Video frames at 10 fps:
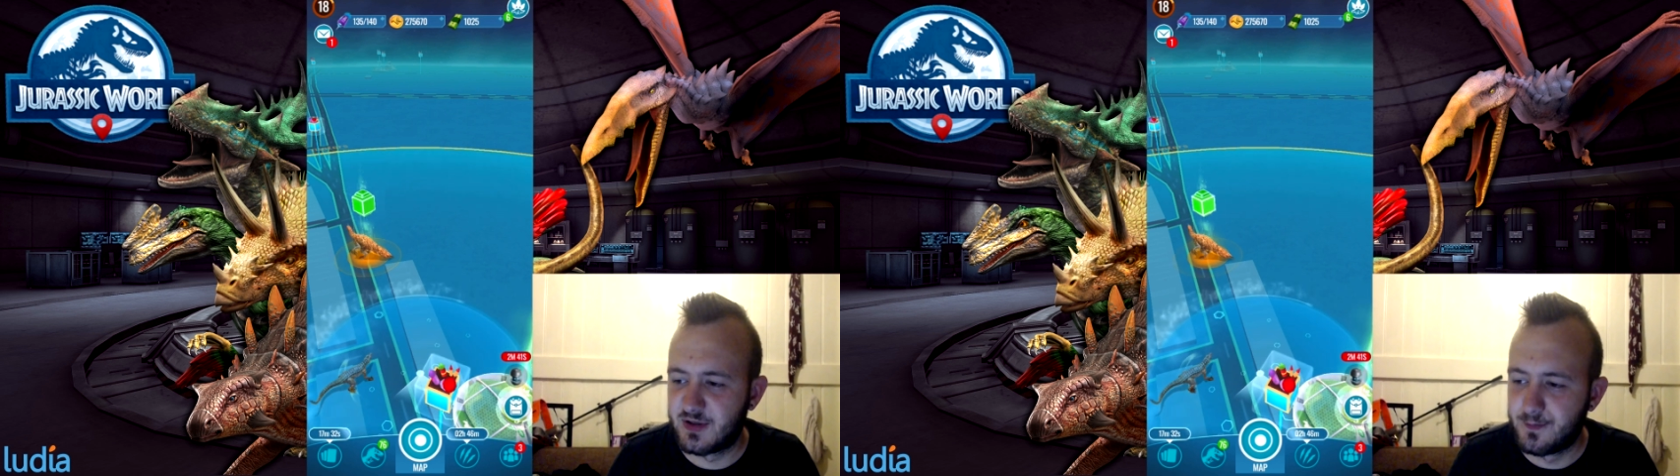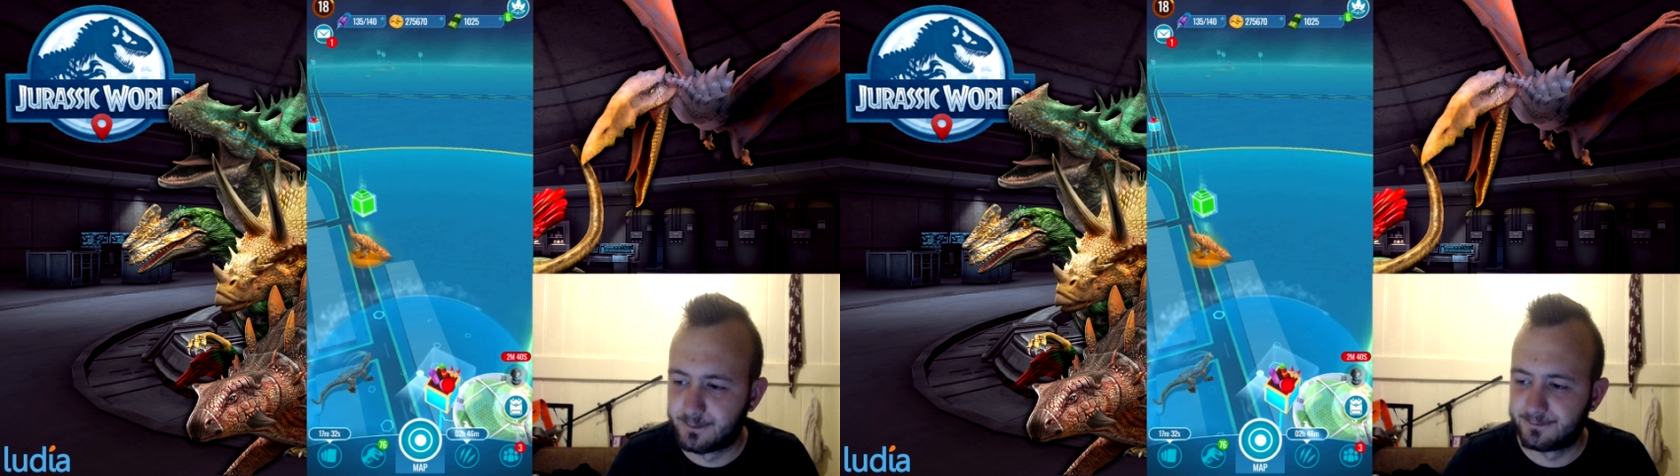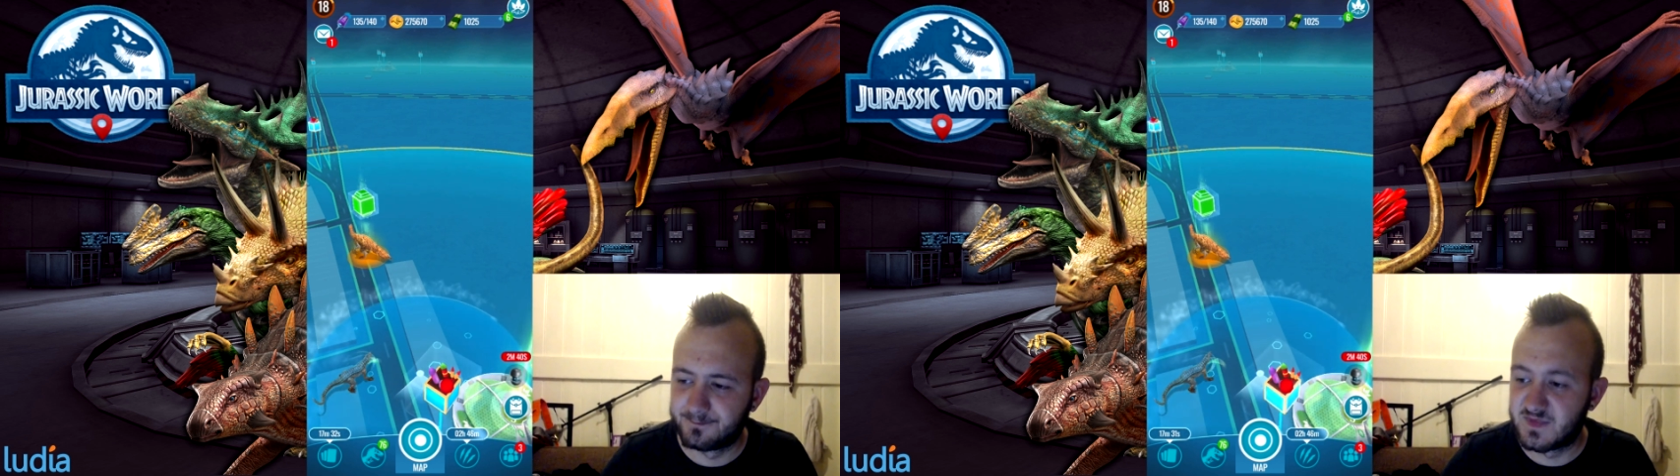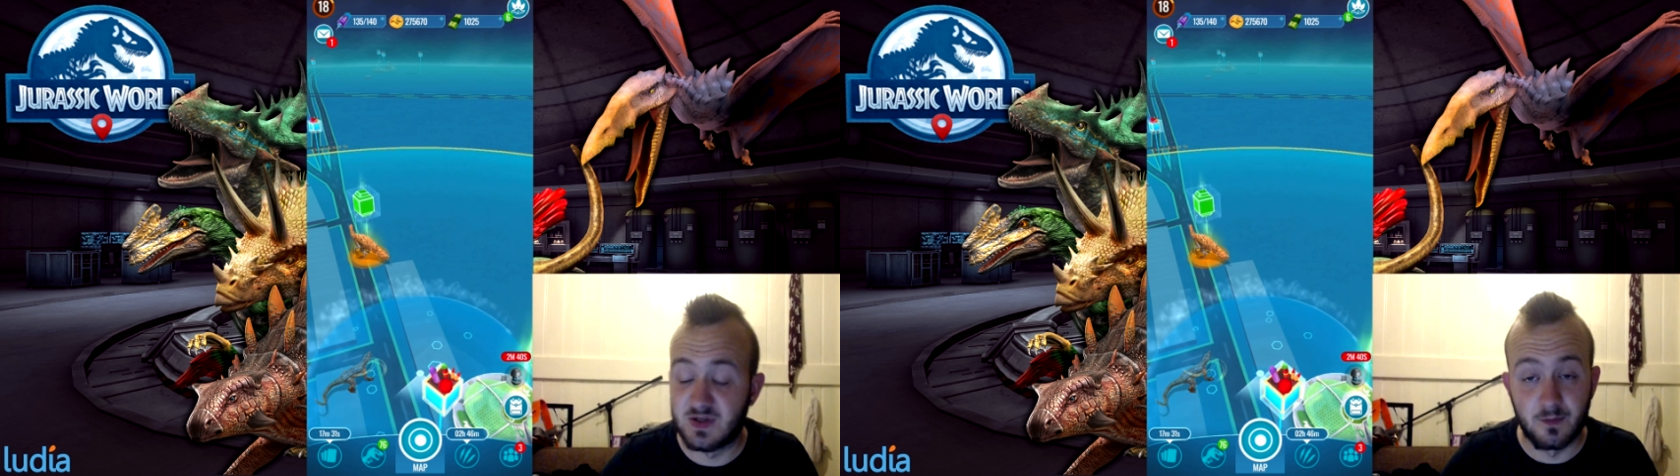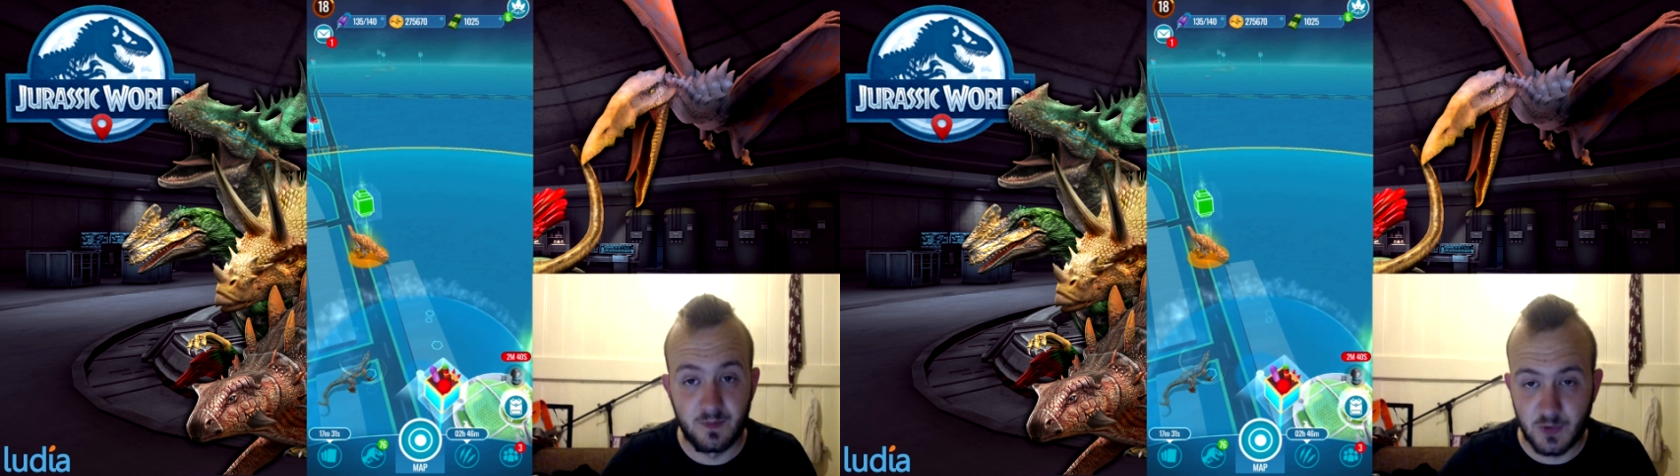too,
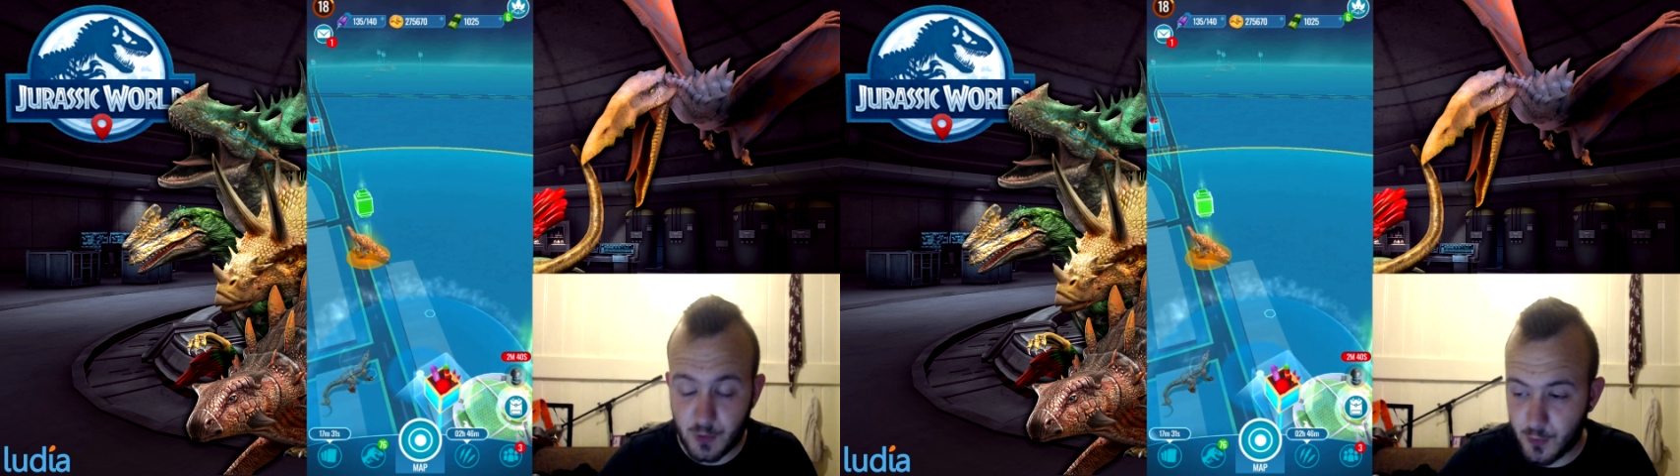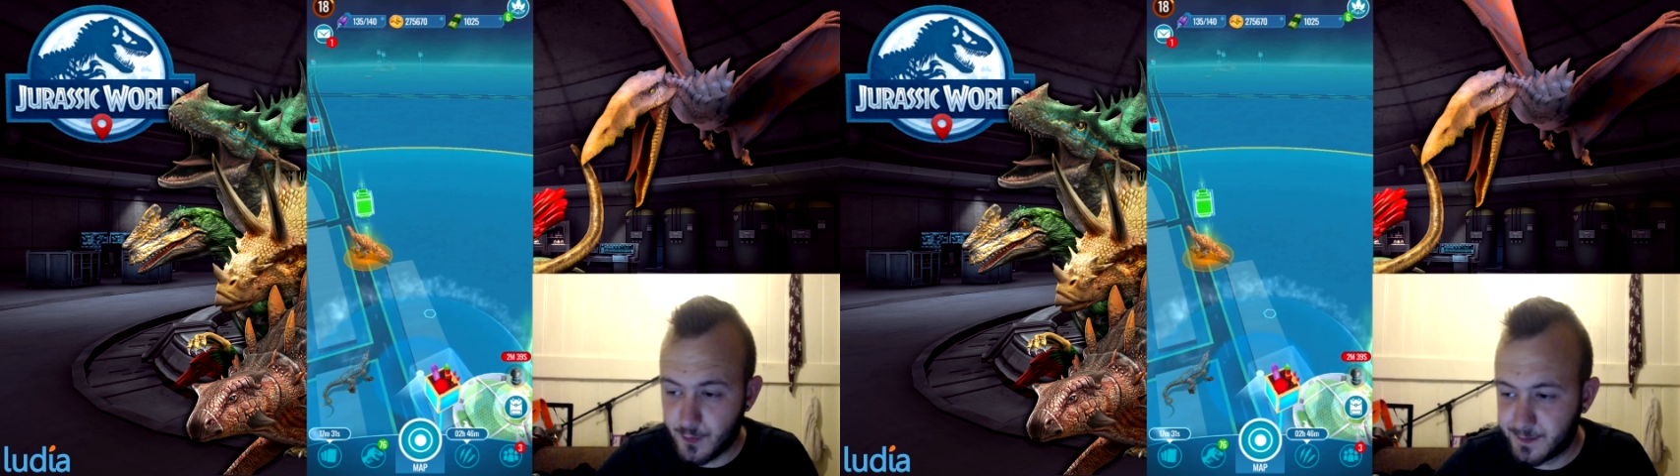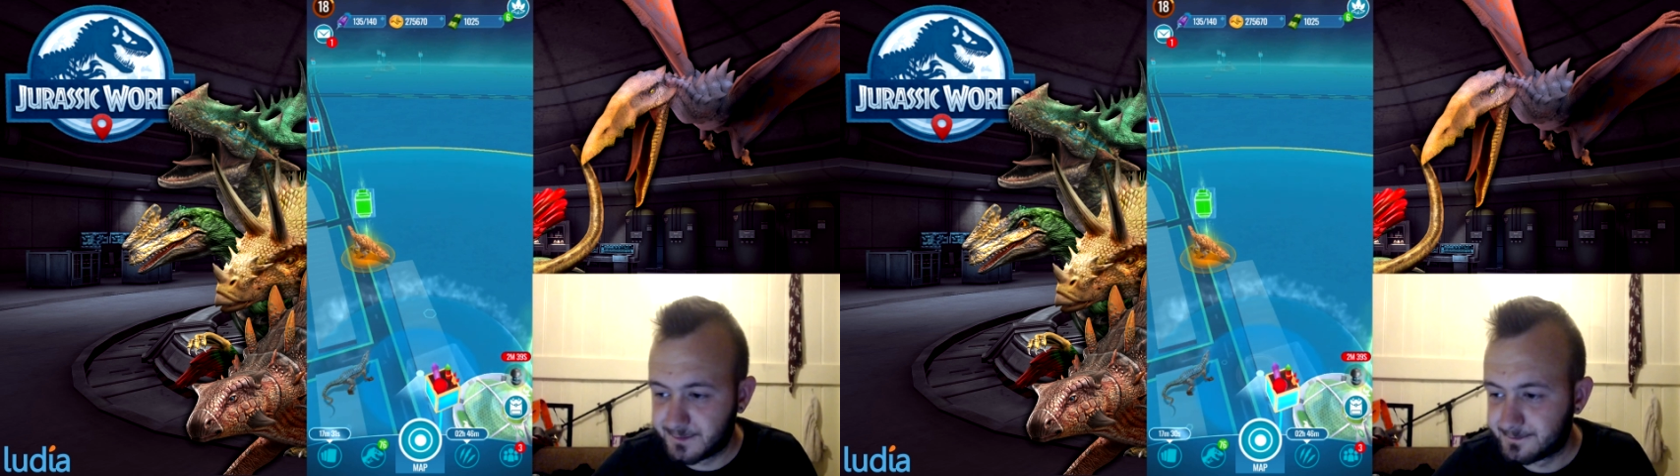so cool.